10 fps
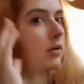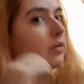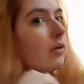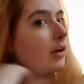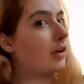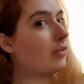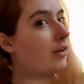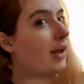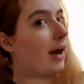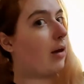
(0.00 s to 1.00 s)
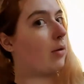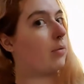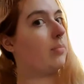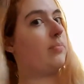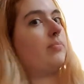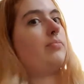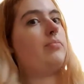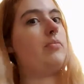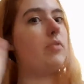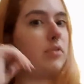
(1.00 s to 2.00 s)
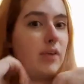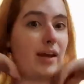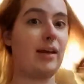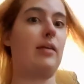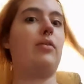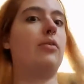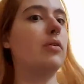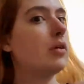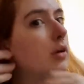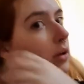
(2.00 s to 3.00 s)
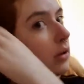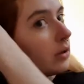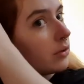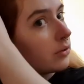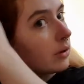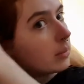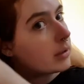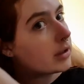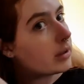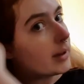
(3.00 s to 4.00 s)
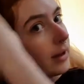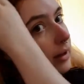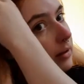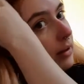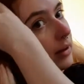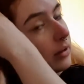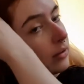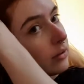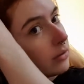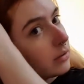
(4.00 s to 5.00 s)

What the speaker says: So you can see how thin it is. So I'm going to go ahead and